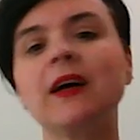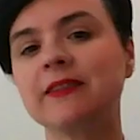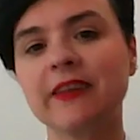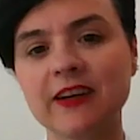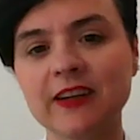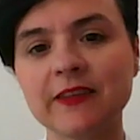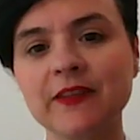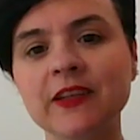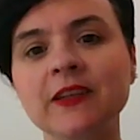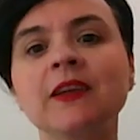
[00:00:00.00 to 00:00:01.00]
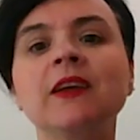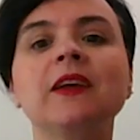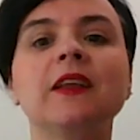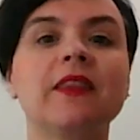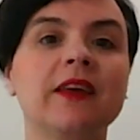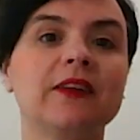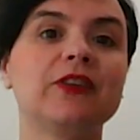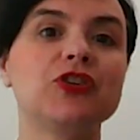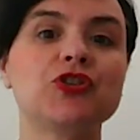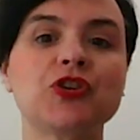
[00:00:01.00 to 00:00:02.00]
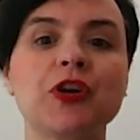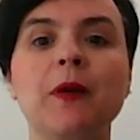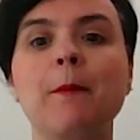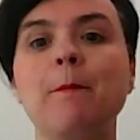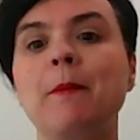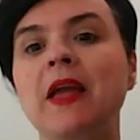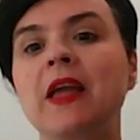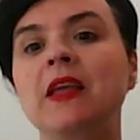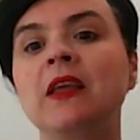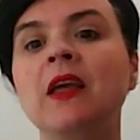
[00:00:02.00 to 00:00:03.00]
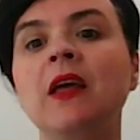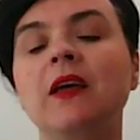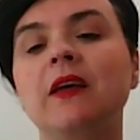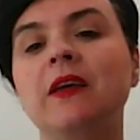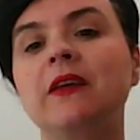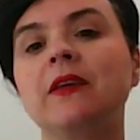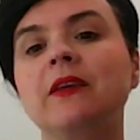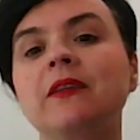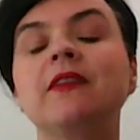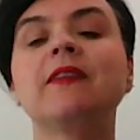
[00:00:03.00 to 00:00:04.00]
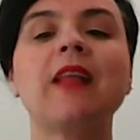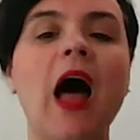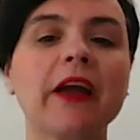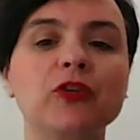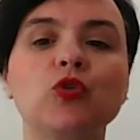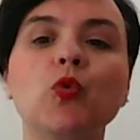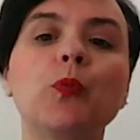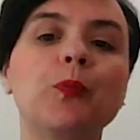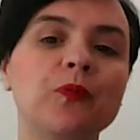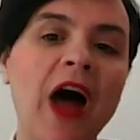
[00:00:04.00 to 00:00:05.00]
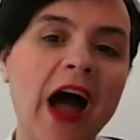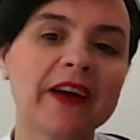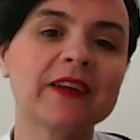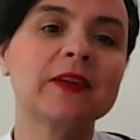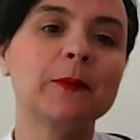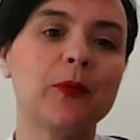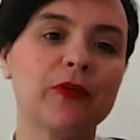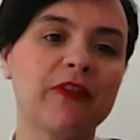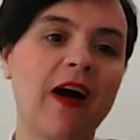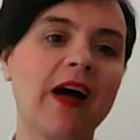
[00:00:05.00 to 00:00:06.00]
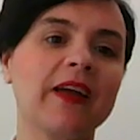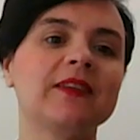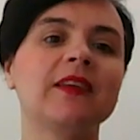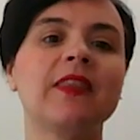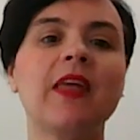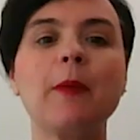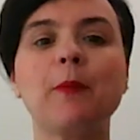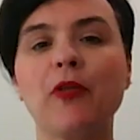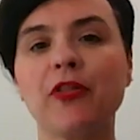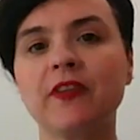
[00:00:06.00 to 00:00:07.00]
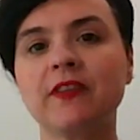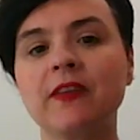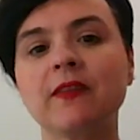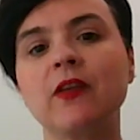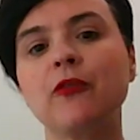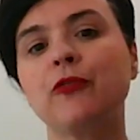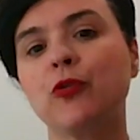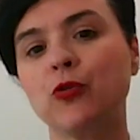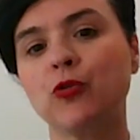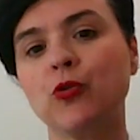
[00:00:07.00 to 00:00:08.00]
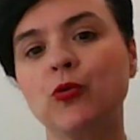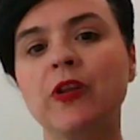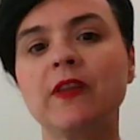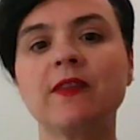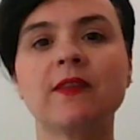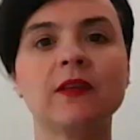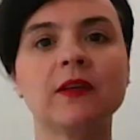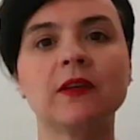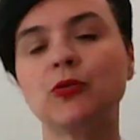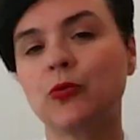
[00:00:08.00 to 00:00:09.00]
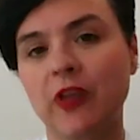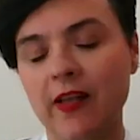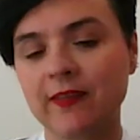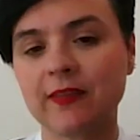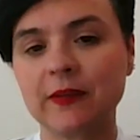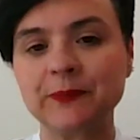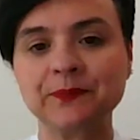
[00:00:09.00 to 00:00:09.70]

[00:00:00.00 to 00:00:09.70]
Alternatively, the teacher may decide to directly provide the hypothesis for students to test.